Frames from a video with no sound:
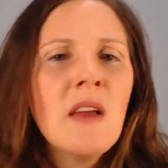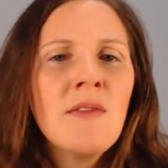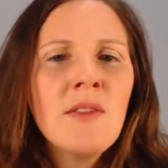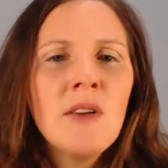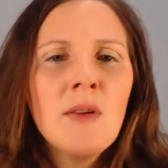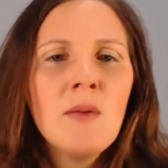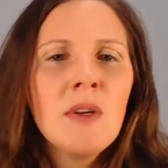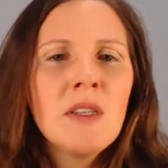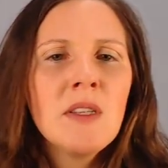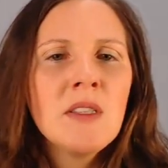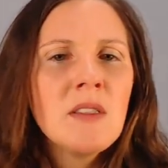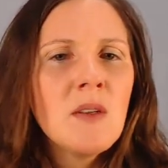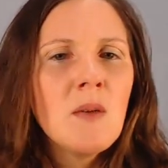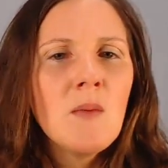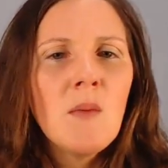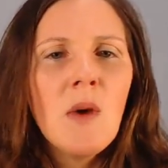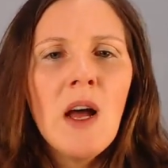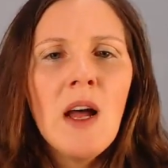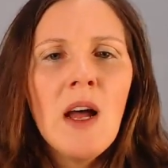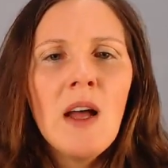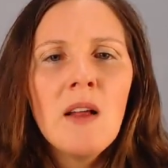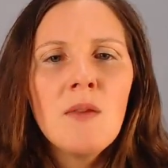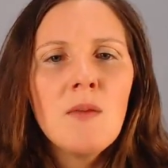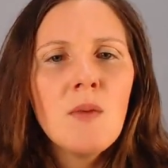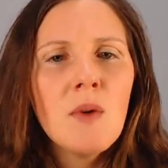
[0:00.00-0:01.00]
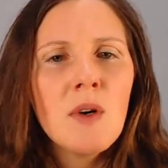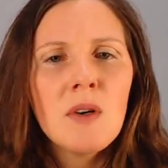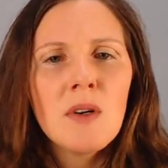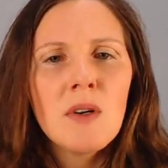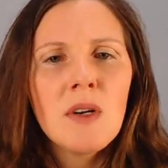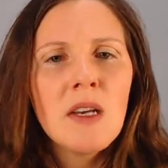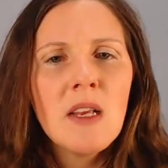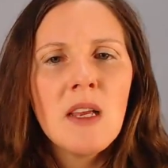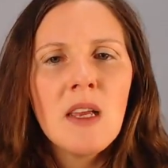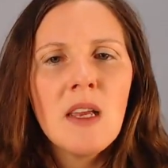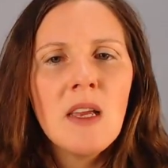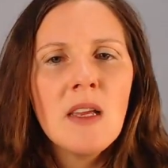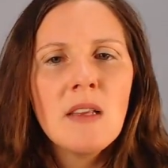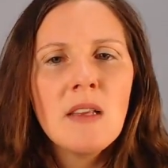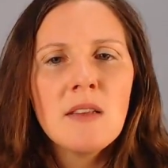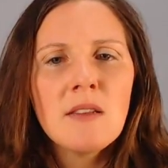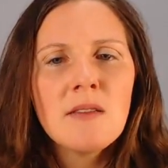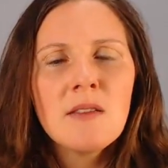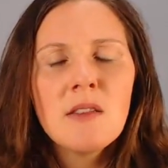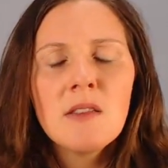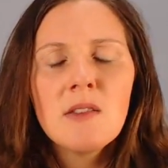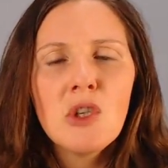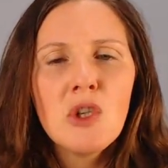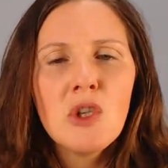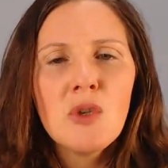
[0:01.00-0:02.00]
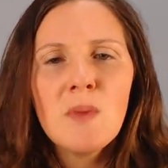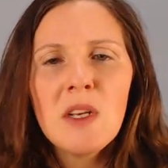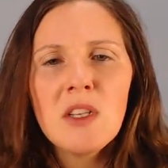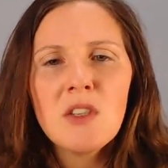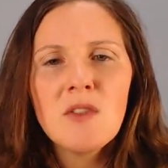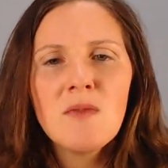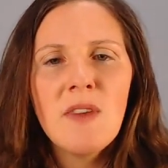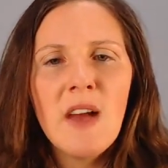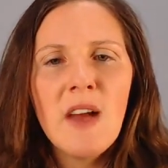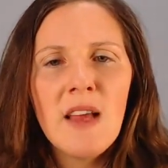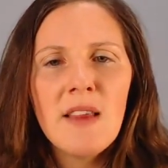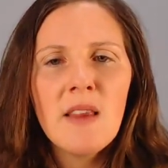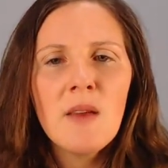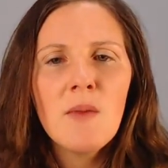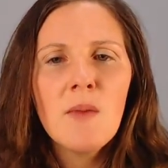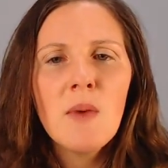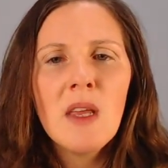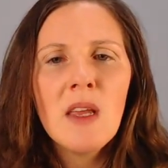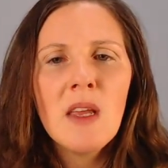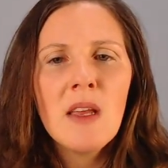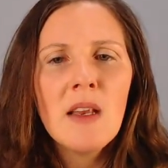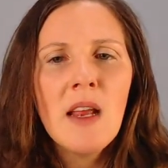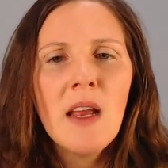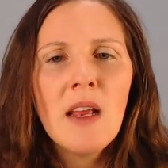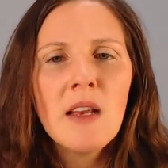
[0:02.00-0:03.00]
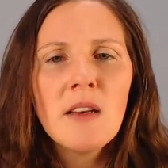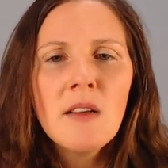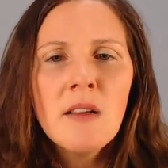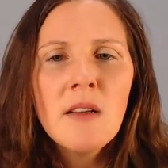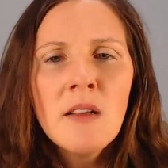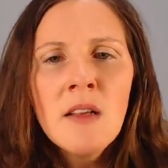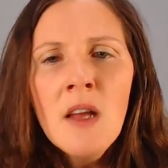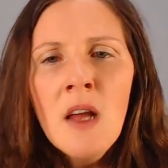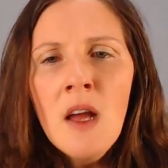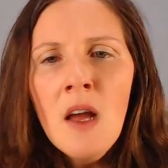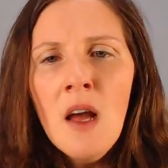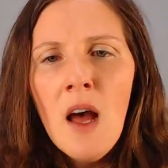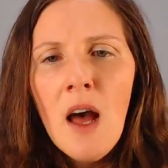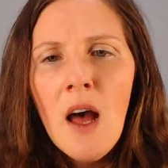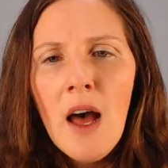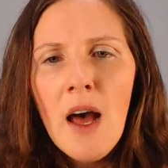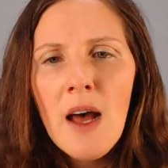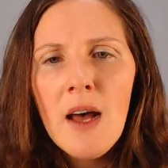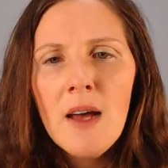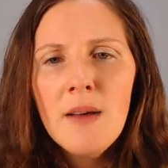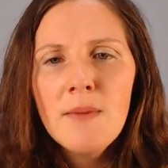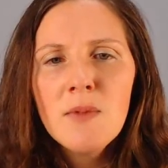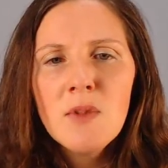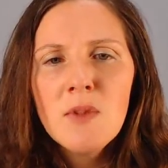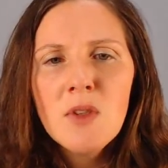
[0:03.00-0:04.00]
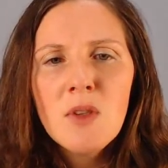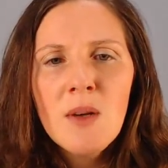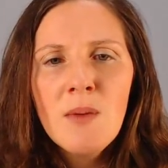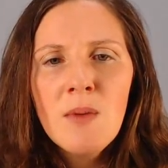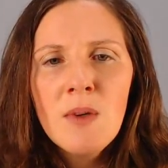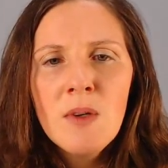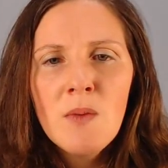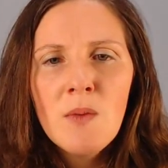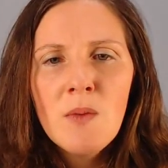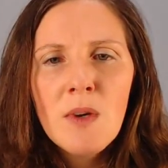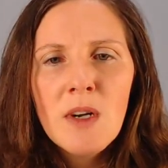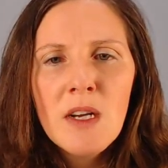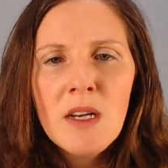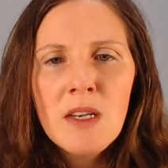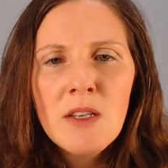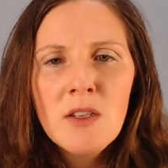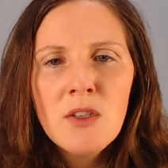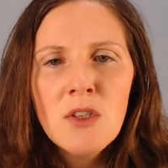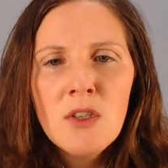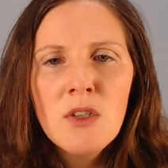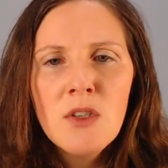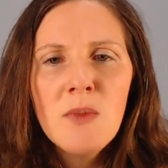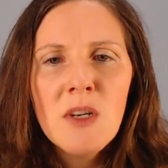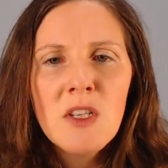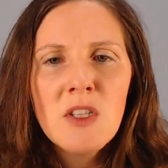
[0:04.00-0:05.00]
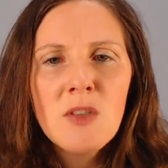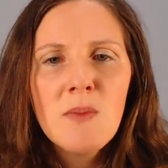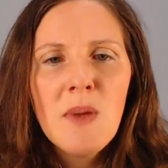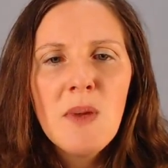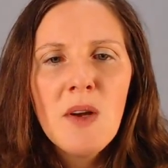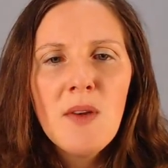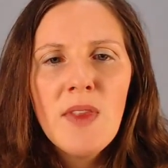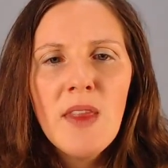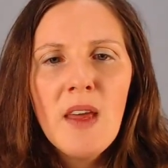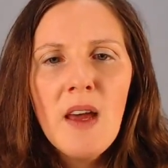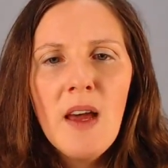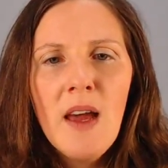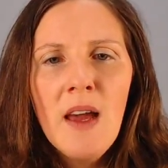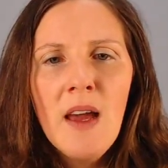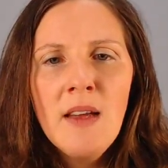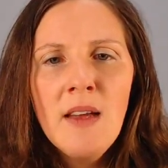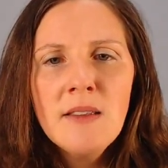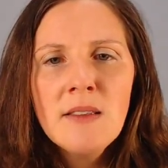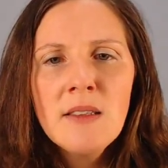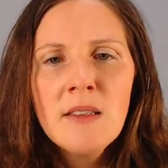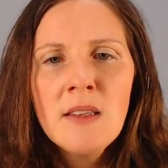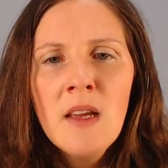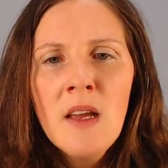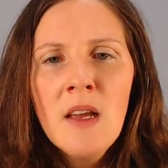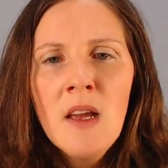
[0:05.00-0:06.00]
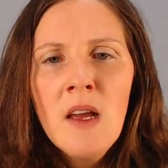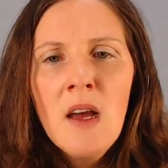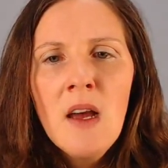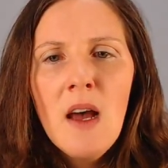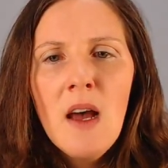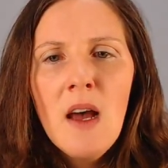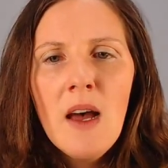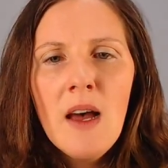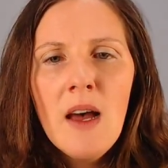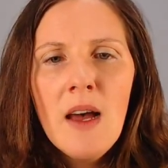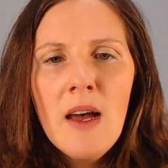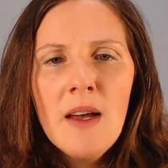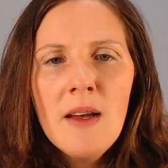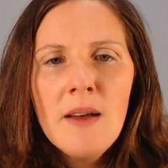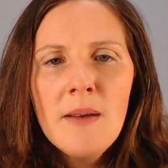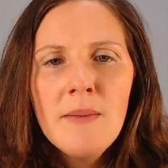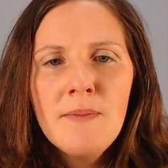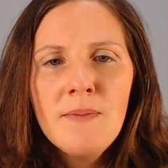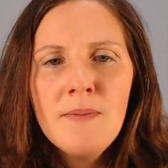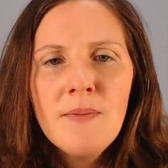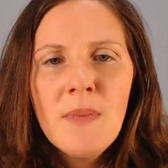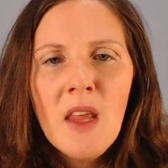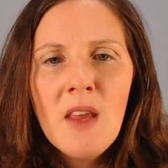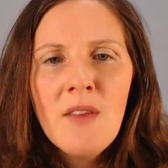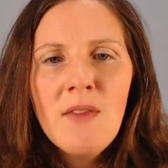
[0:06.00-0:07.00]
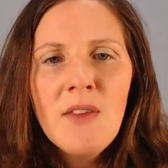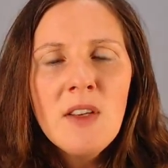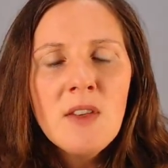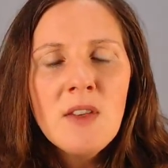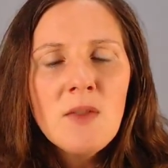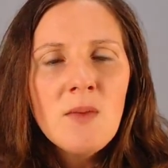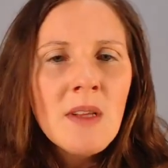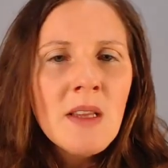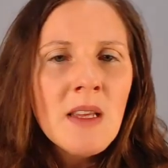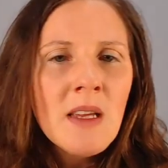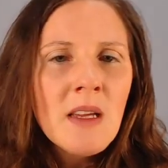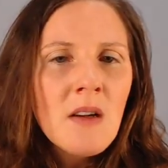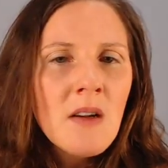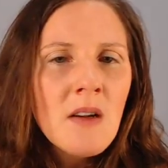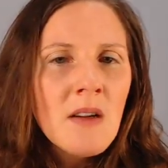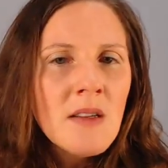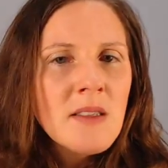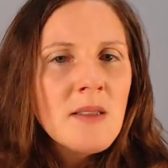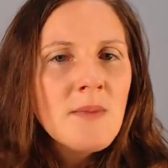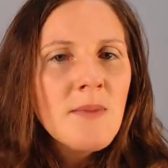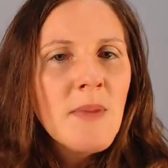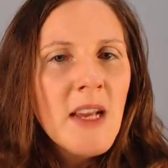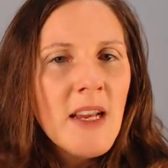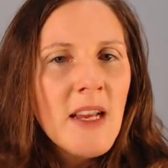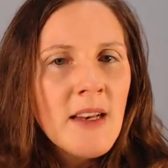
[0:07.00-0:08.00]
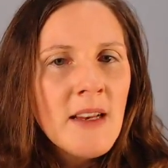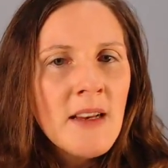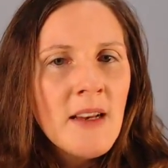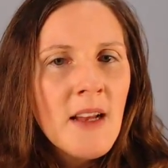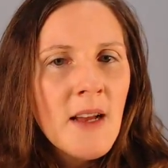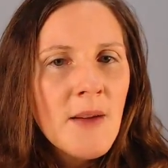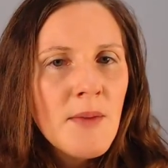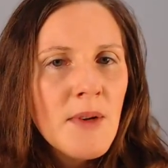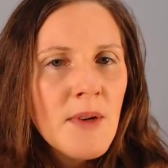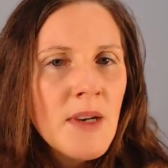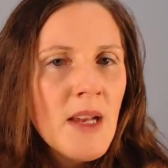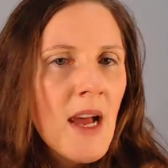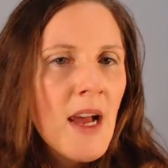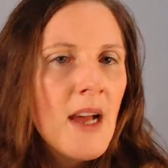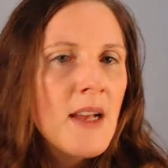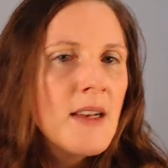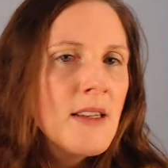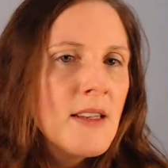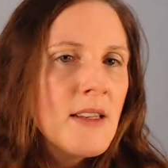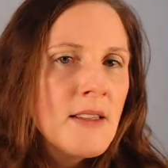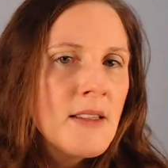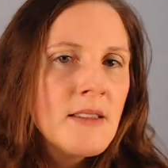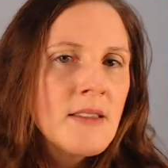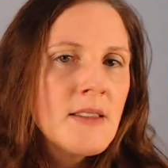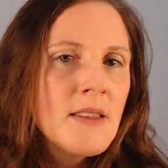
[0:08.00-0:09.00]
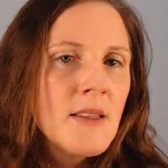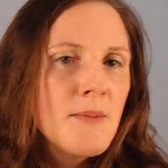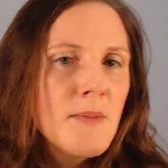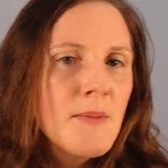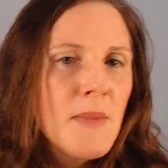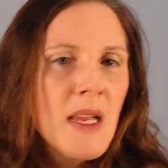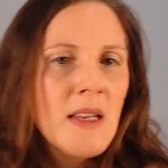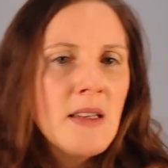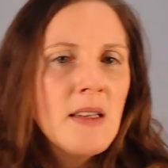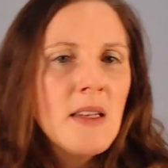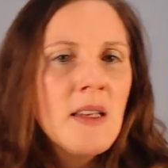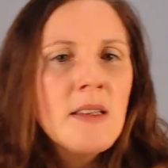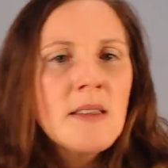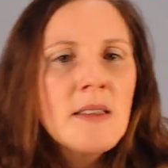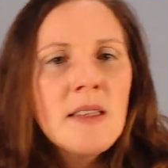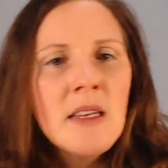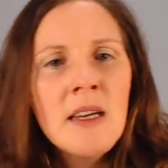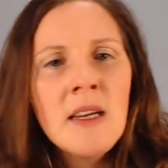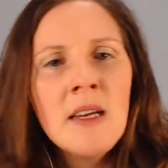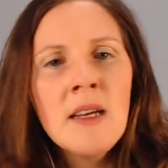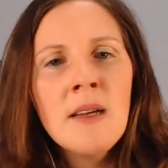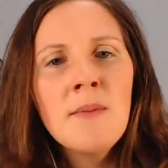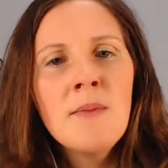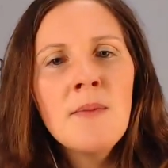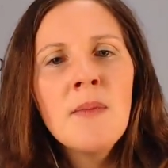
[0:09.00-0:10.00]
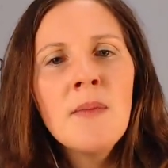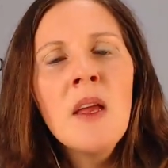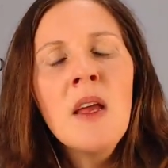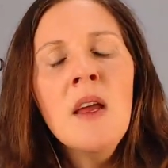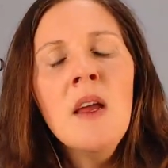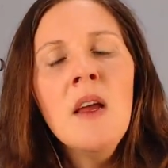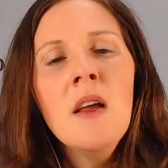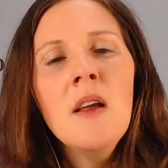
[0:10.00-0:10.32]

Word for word: Every once in a while, we're going to eat too much fat that we can handle. So I wouldn't worry too much about that. If he's really constipated, I would add in some magnesium.